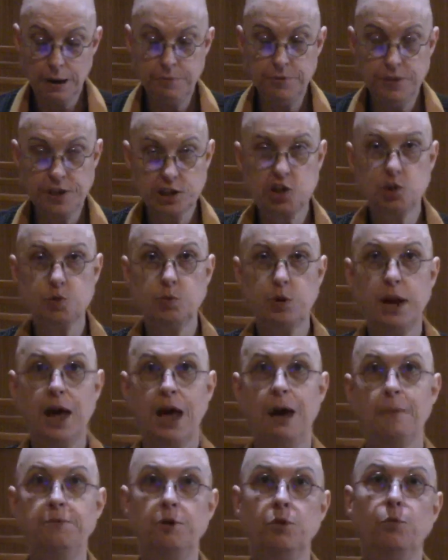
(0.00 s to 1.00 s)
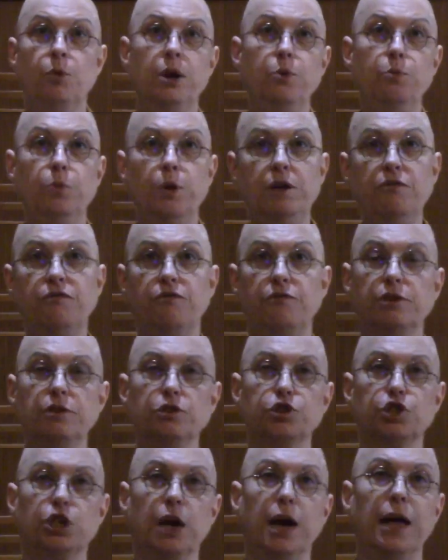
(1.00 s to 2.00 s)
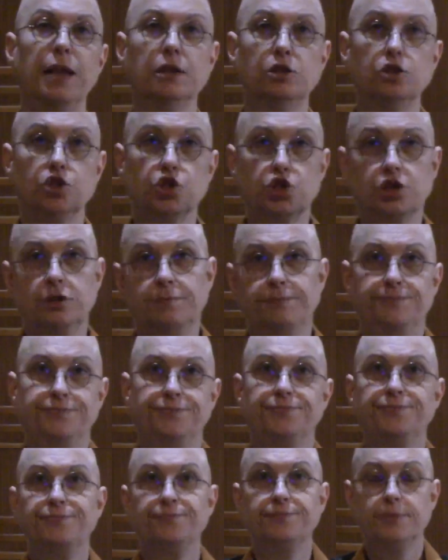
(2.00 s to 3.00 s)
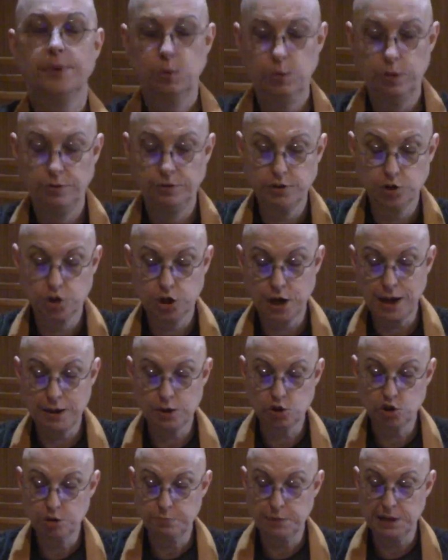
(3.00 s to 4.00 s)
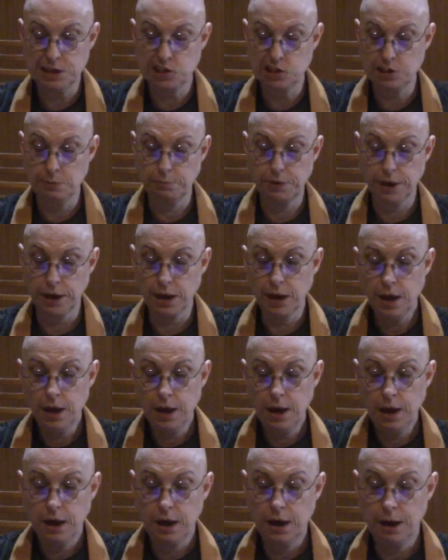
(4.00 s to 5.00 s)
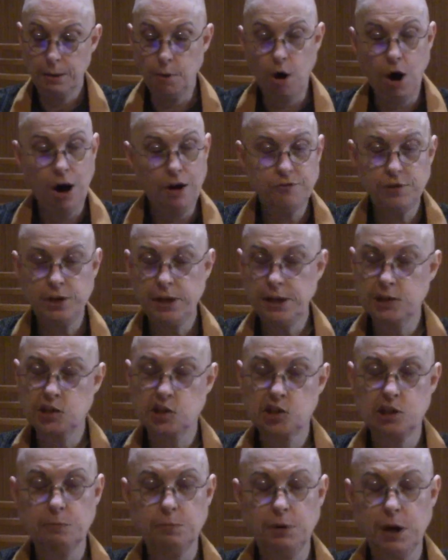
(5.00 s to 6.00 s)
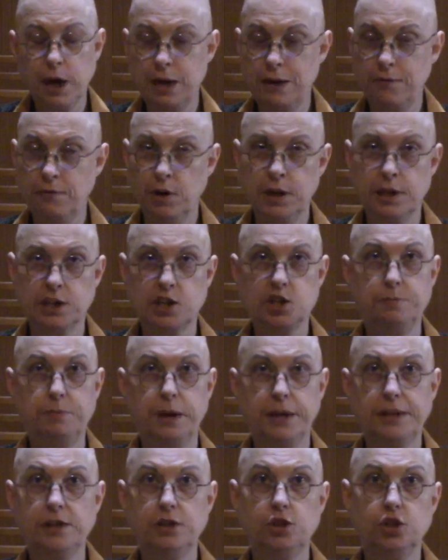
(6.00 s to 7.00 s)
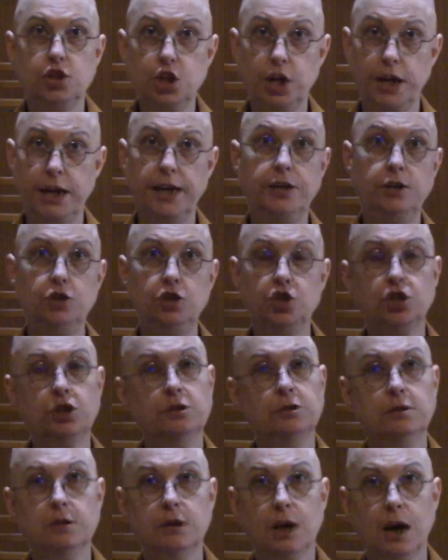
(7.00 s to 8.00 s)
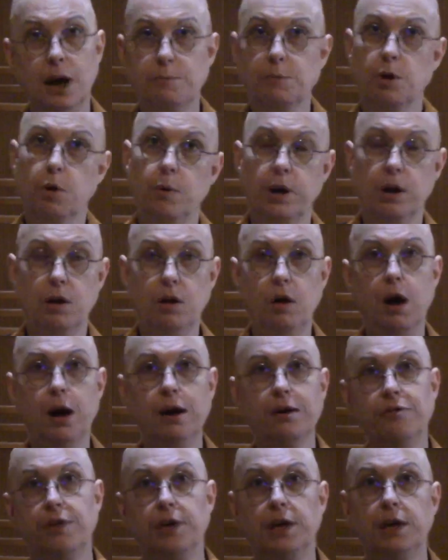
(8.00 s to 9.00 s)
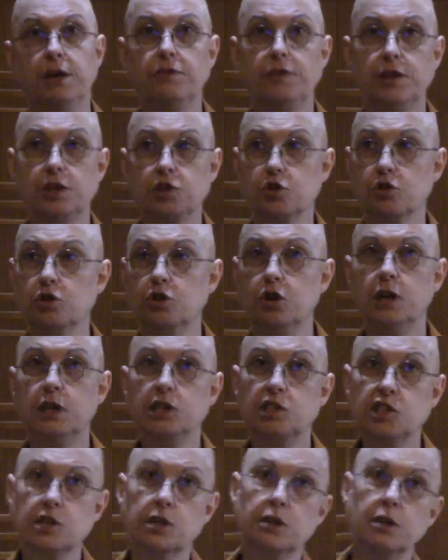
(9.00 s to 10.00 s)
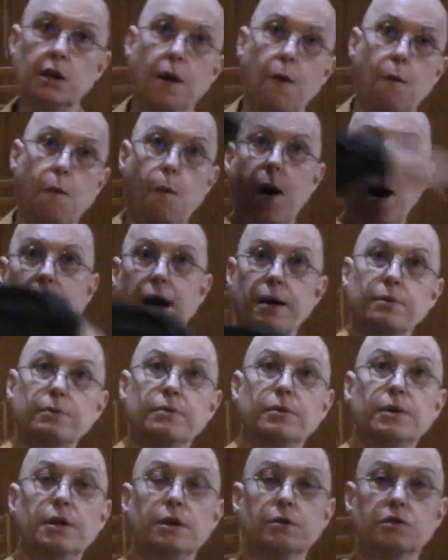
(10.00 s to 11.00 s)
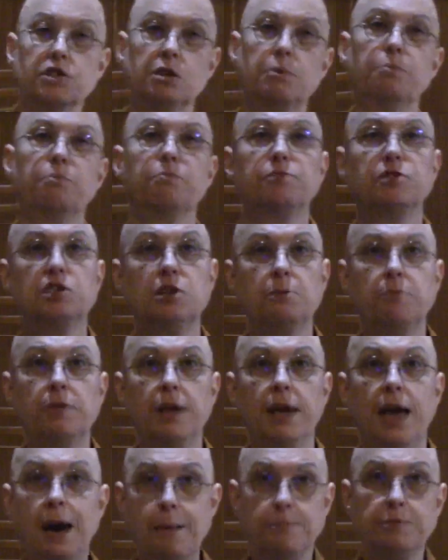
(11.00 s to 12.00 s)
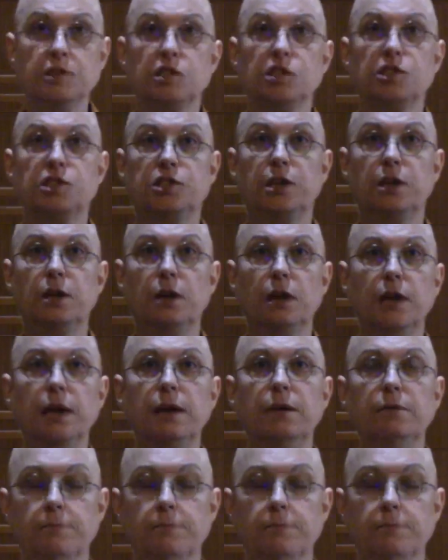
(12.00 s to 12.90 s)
This is what happened when we feel challenged. We feel challenged by something. Often it's some kind of unexpected change. I'm going along thinking things are good. Suddenly, wow, something happens and suddenly